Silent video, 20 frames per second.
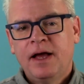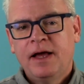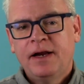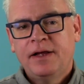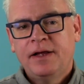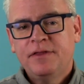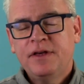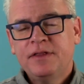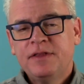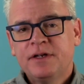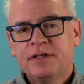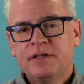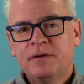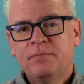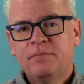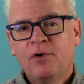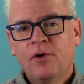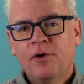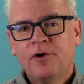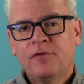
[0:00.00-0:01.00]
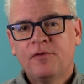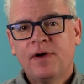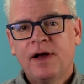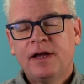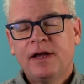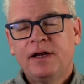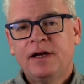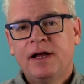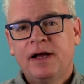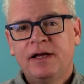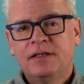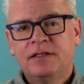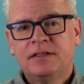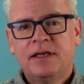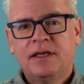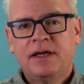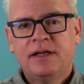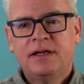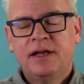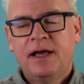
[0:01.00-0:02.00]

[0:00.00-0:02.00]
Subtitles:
I think that it's important to recognize that,